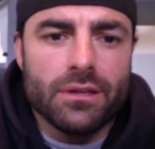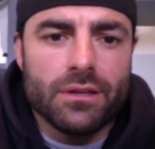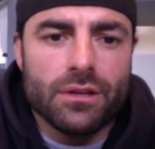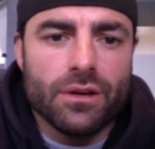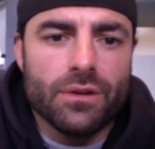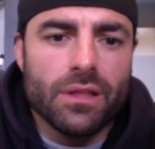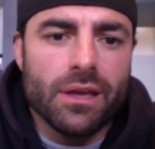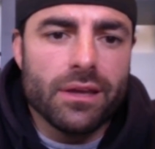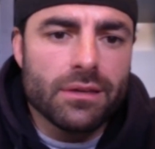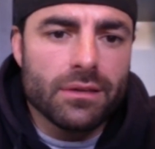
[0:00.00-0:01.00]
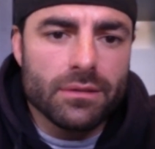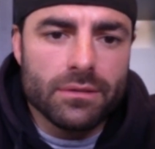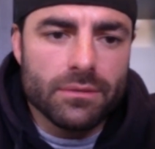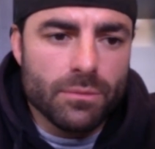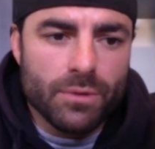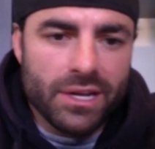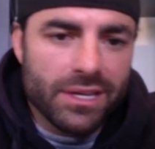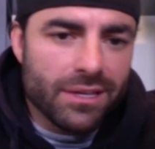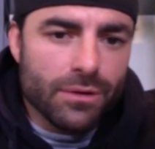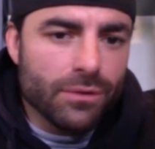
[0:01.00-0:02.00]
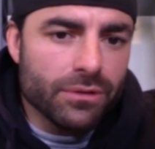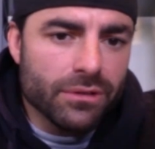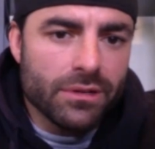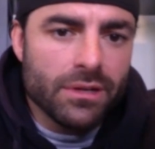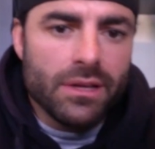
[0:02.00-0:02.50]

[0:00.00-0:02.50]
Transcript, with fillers: you know, like when I get older.